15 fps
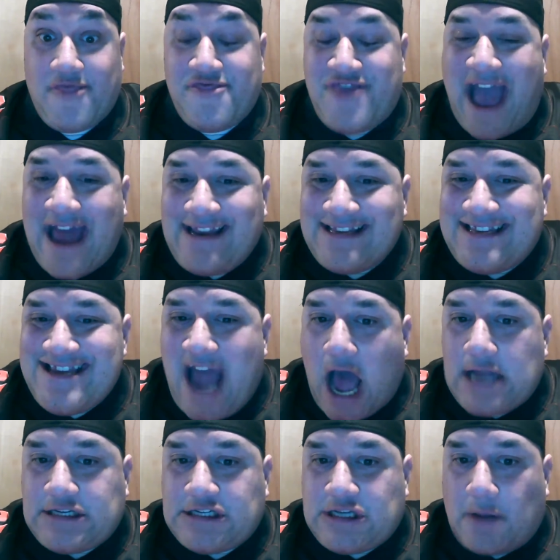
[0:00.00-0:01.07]
That is
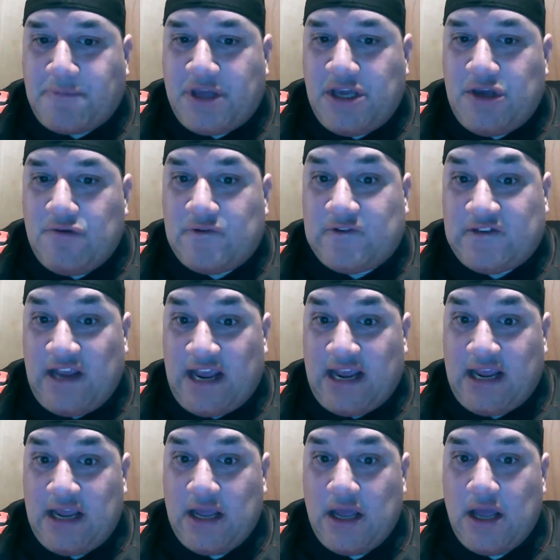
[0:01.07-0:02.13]
not something you
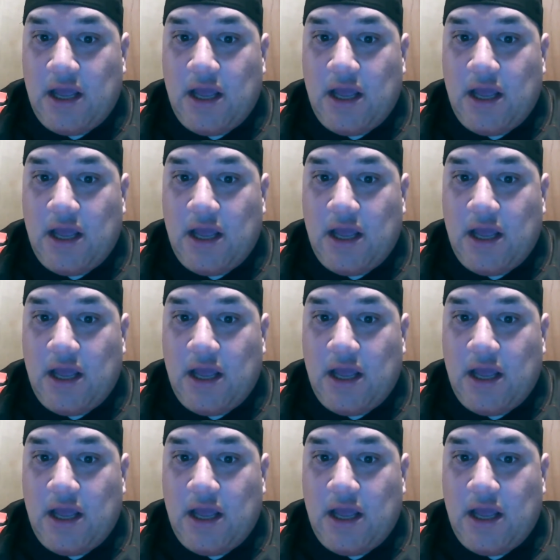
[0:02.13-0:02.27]
see